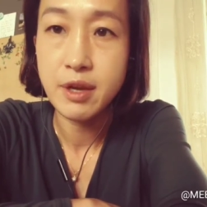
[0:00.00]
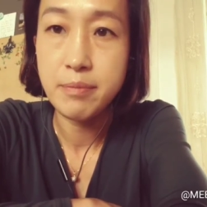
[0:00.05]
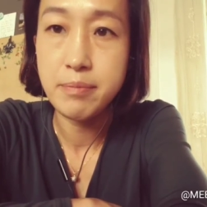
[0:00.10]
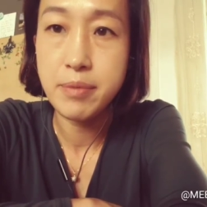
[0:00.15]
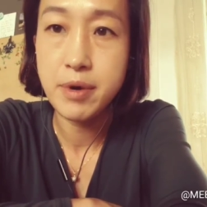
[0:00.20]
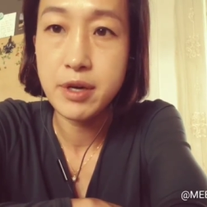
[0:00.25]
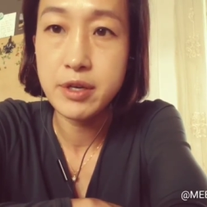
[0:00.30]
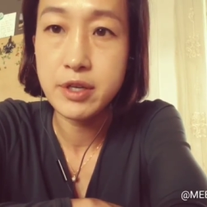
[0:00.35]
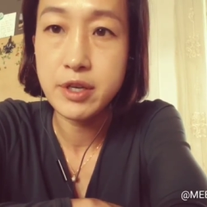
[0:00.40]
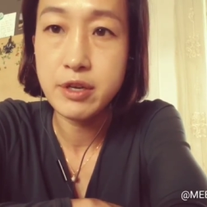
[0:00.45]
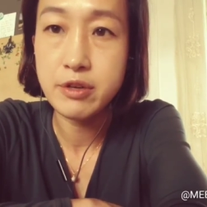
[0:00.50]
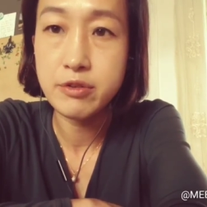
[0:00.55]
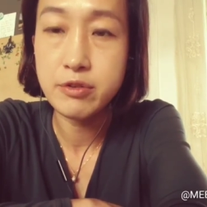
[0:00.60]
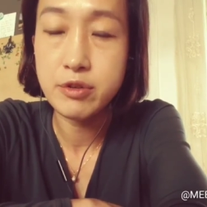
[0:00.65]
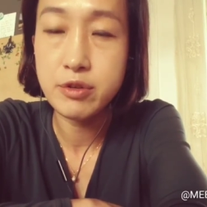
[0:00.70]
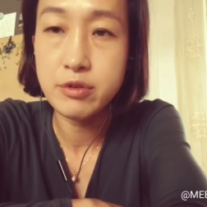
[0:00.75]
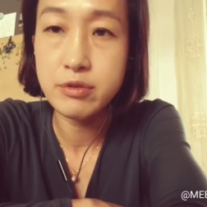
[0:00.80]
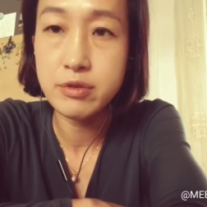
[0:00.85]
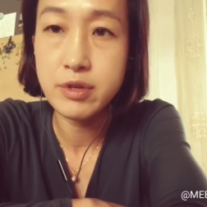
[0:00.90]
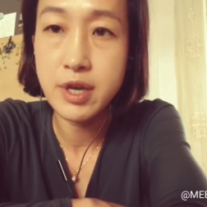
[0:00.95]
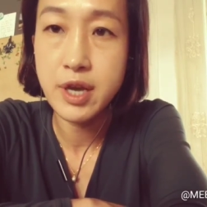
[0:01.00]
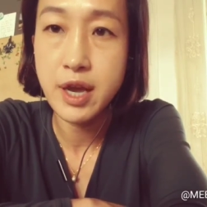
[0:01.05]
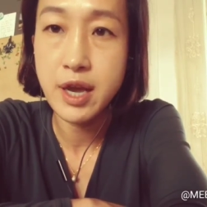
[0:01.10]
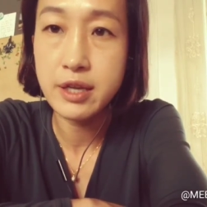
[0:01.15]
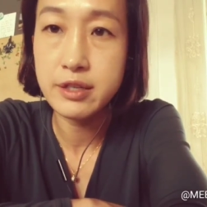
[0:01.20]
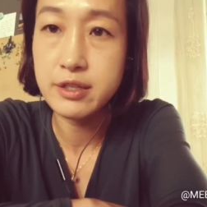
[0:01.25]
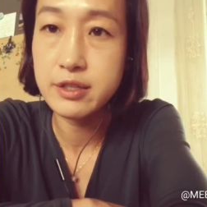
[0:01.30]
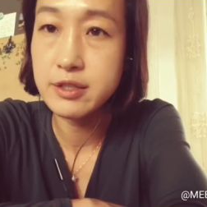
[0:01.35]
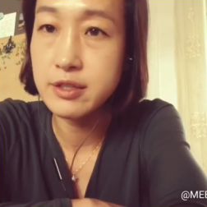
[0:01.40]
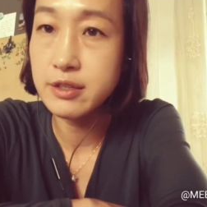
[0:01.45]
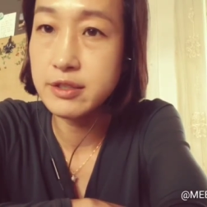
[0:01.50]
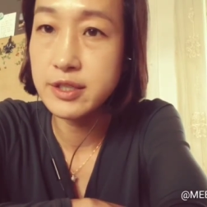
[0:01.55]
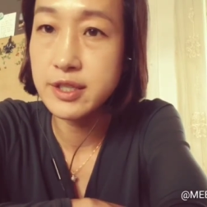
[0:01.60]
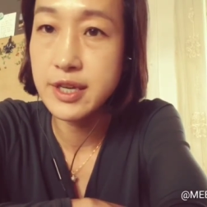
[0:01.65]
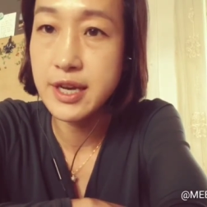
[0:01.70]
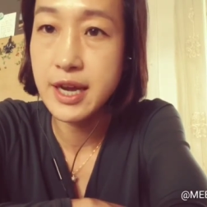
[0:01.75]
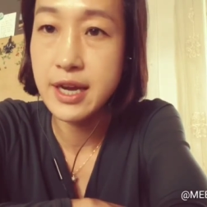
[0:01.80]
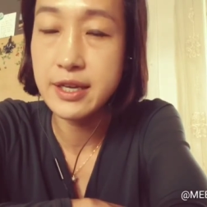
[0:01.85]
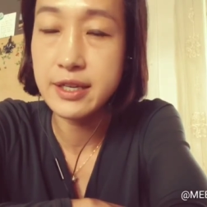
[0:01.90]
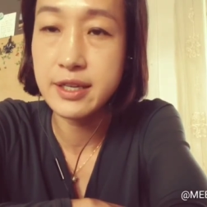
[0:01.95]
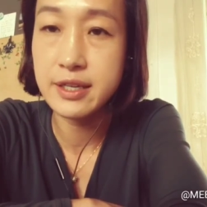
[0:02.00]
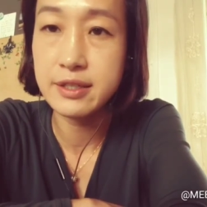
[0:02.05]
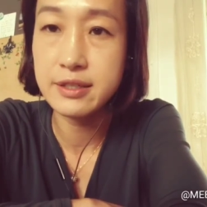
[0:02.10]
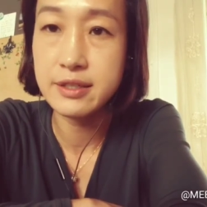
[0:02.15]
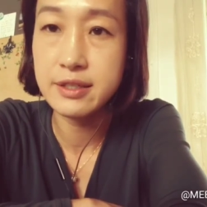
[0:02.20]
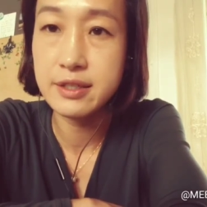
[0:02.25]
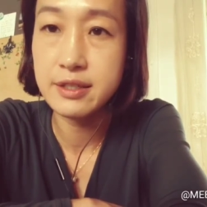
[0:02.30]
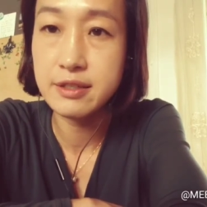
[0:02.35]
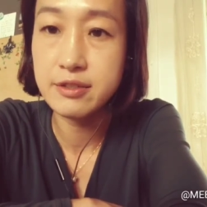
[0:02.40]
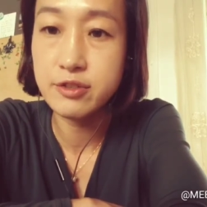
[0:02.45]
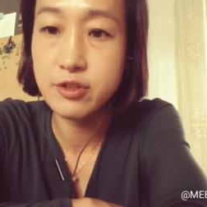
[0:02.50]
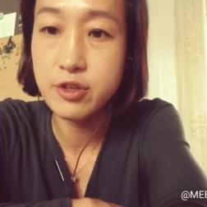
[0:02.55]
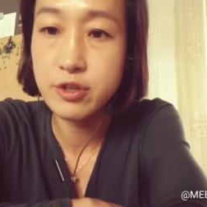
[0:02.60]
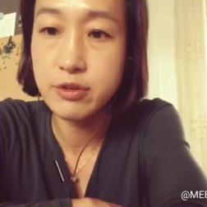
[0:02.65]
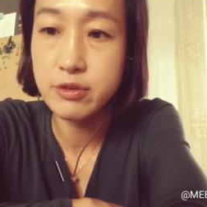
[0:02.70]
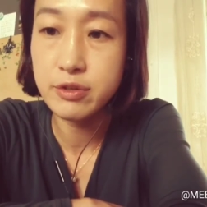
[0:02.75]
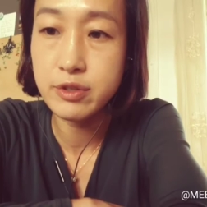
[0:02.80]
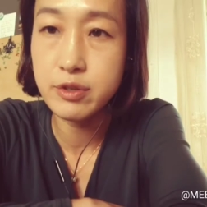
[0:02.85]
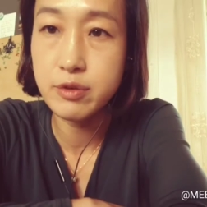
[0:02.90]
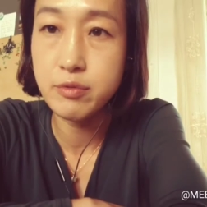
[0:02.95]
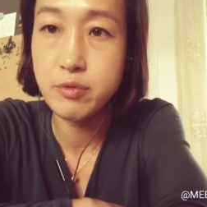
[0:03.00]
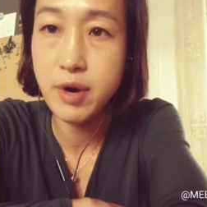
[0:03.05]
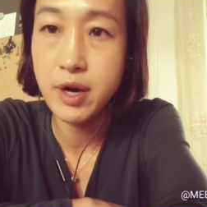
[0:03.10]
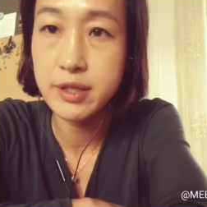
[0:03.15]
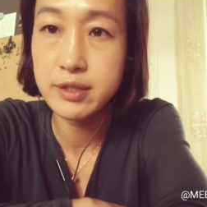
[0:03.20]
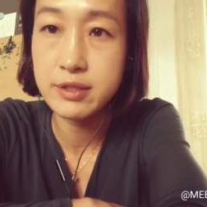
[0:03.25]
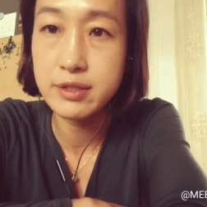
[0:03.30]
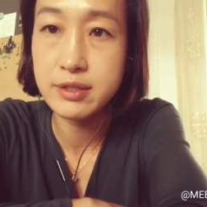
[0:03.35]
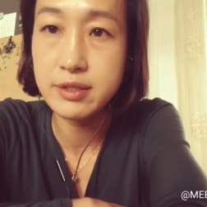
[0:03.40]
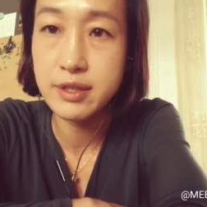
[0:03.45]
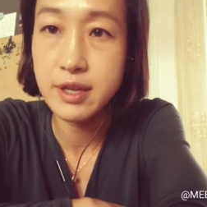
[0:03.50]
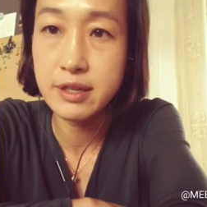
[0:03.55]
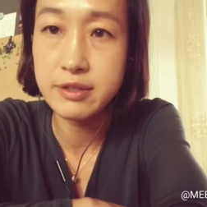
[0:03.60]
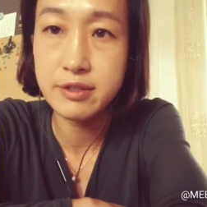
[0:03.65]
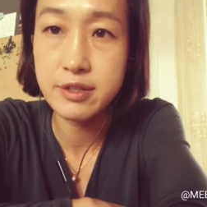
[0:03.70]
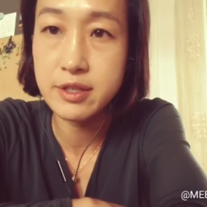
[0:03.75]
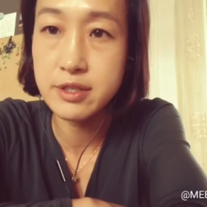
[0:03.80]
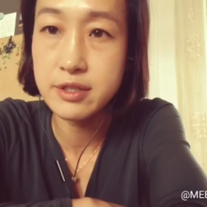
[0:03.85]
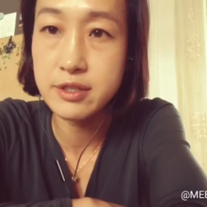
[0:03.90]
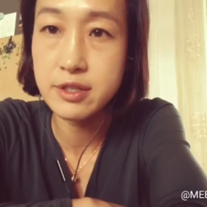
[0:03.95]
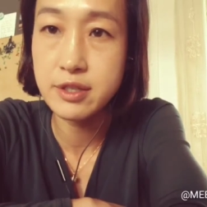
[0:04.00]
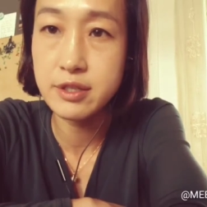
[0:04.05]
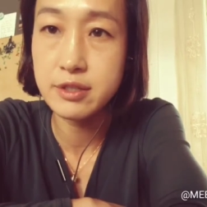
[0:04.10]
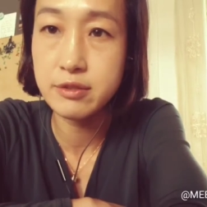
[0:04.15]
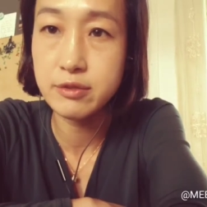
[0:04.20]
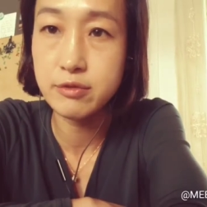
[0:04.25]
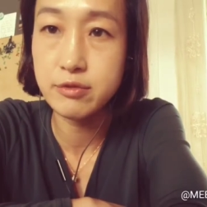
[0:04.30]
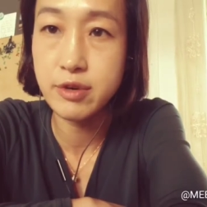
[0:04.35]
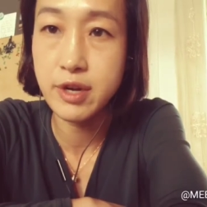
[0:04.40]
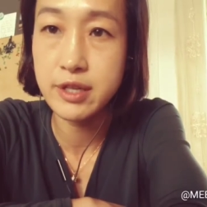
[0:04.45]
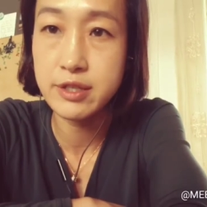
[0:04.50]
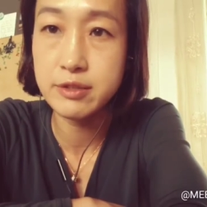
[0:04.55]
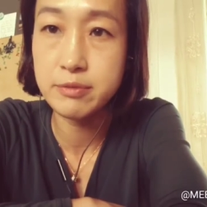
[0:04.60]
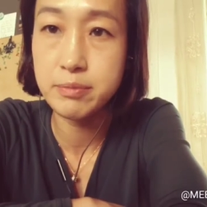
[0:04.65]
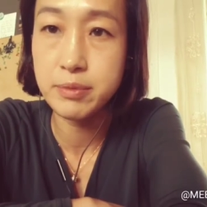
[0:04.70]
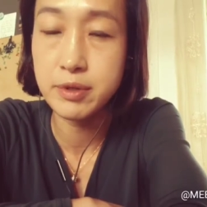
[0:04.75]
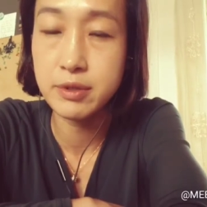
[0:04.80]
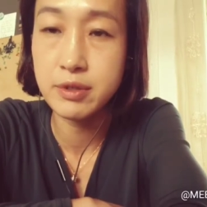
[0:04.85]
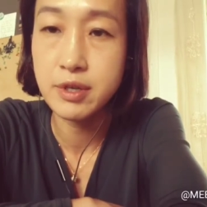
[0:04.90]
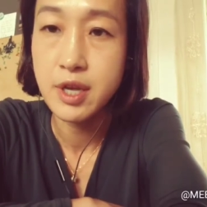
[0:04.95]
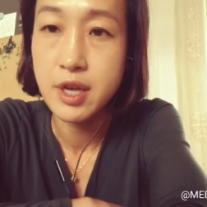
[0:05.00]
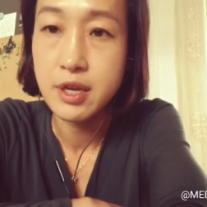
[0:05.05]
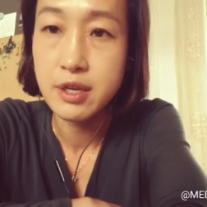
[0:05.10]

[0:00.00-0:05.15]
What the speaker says: But he knew he had attained it, knew that what's not disgraceful